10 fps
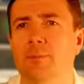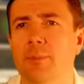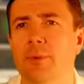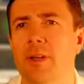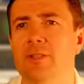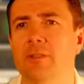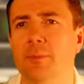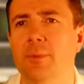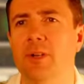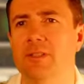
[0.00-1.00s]
Preparation
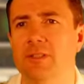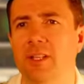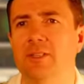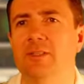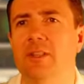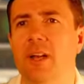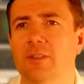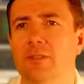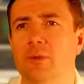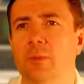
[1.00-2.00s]
for presentation night
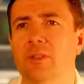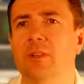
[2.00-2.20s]
normally